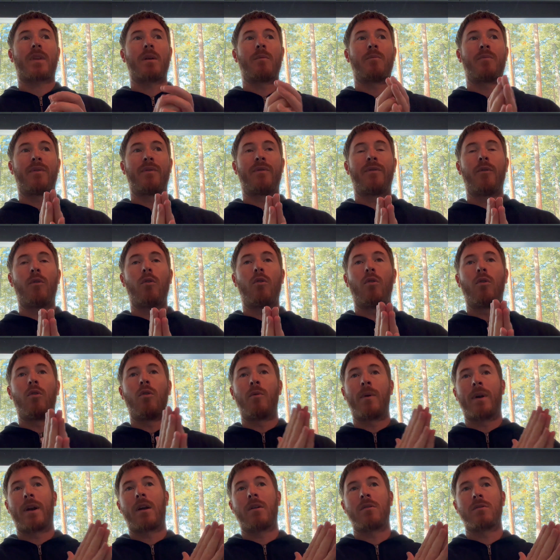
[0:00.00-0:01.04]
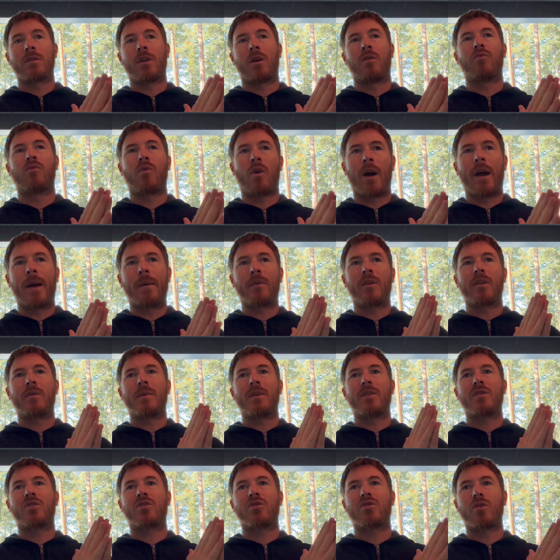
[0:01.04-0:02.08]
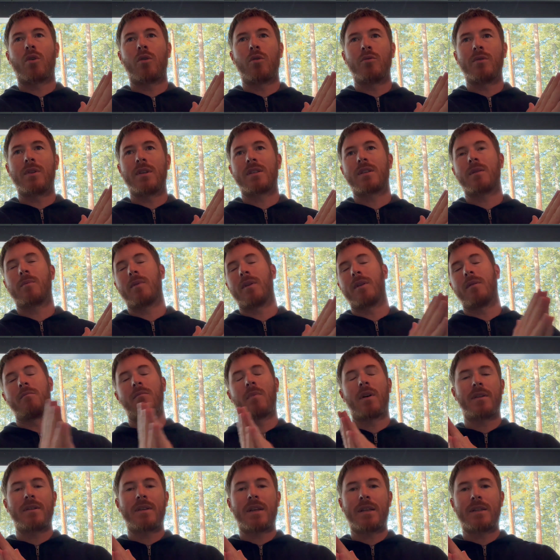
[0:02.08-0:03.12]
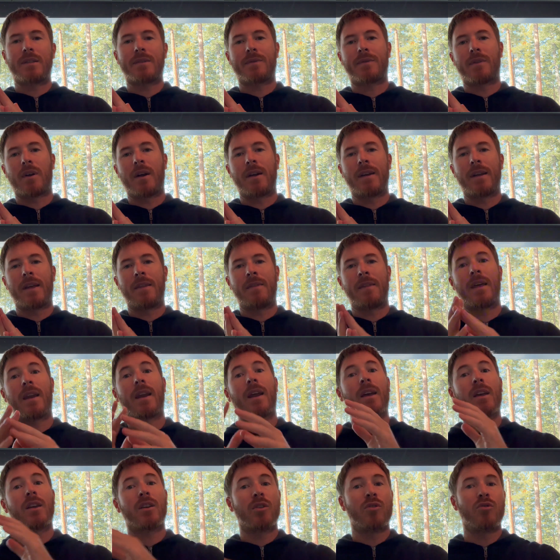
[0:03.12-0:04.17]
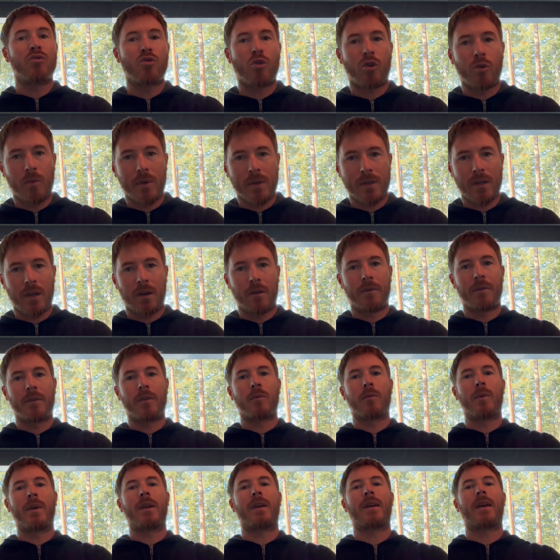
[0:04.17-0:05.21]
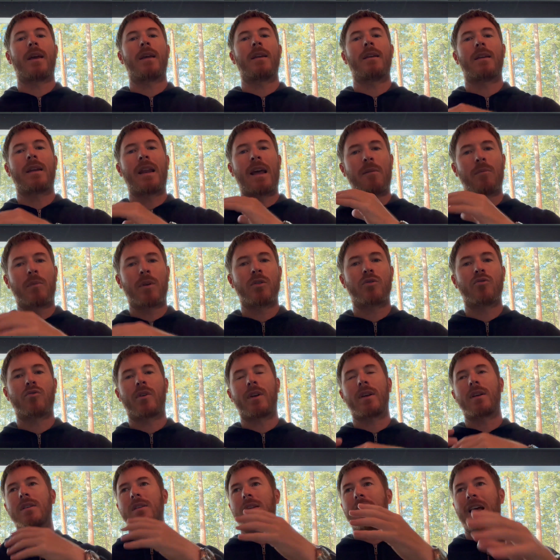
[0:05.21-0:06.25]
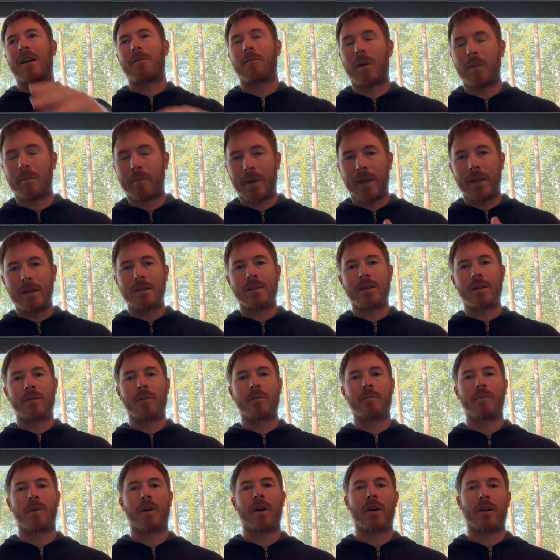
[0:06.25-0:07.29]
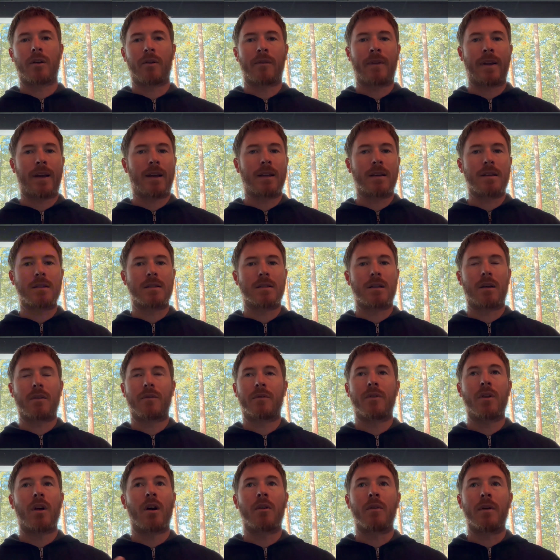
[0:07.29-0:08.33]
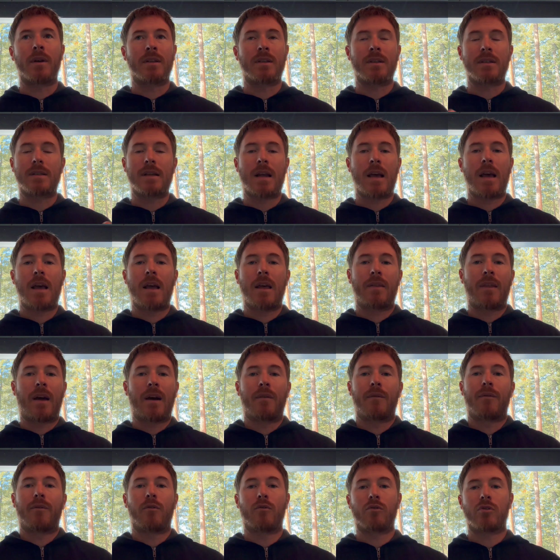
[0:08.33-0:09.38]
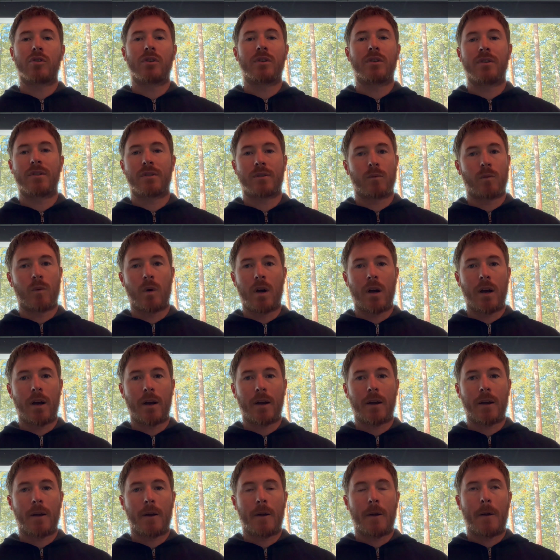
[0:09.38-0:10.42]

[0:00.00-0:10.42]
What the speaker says: before where I was like, right, I'm going to be so disciplined Monday to Friday, and then I can enjoy myself on the weekend and have my drinks and have my pizza and burger and that kind of stuff. No, that unfortunately doesn't work.